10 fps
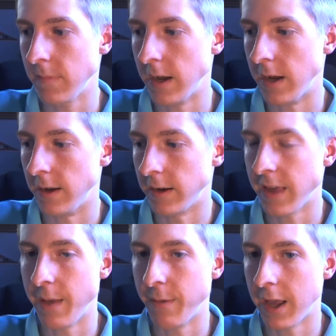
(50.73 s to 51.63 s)
because
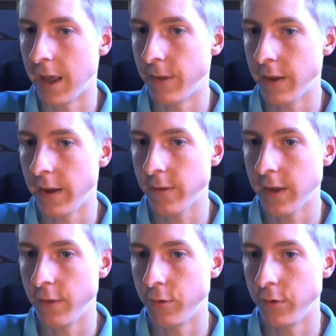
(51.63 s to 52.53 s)
uh, I am on kind of a tight
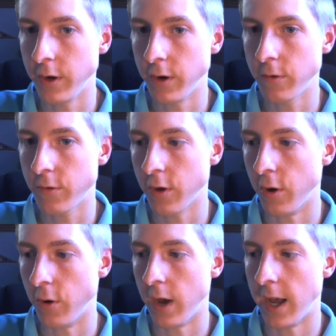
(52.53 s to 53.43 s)
schedule here,
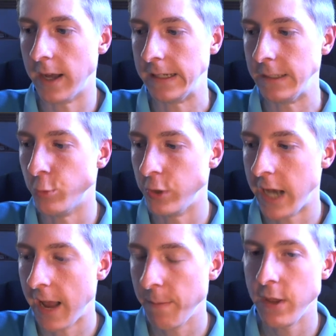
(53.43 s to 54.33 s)
so I will
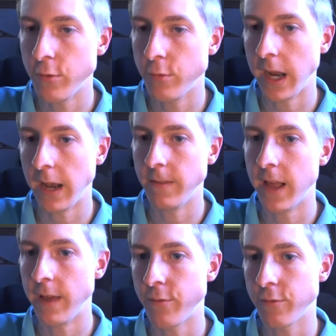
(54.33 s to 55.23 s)
not be doing any
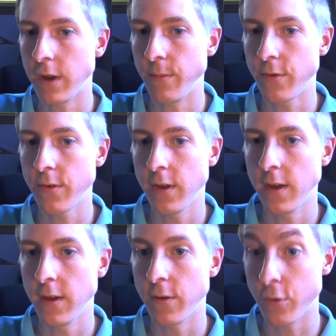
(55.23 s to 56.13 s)
live streams
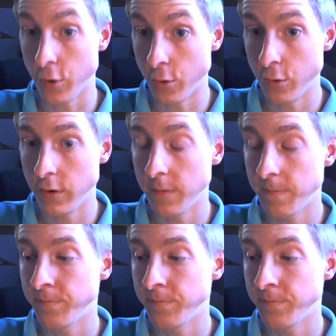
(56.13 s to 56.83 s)
soon.